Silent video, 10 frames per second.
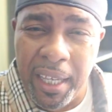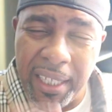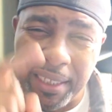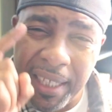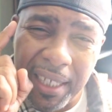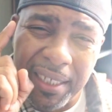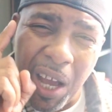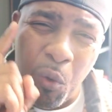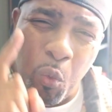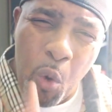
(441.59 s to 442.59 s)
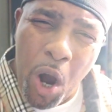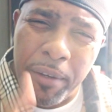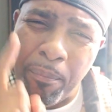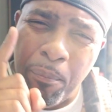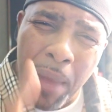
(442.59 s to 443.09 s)
It takes that
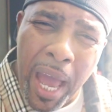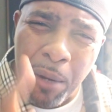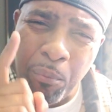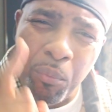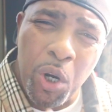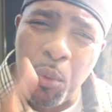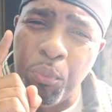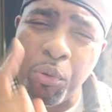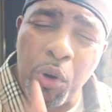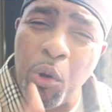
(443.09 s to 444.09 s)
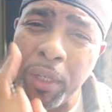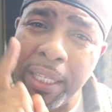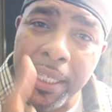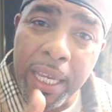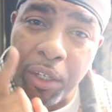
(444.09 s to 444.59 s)
one MacBook Pro to
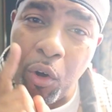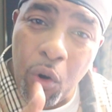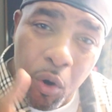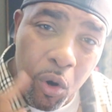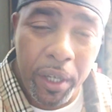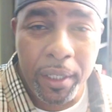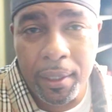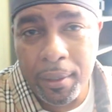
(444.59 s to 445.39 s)
get on.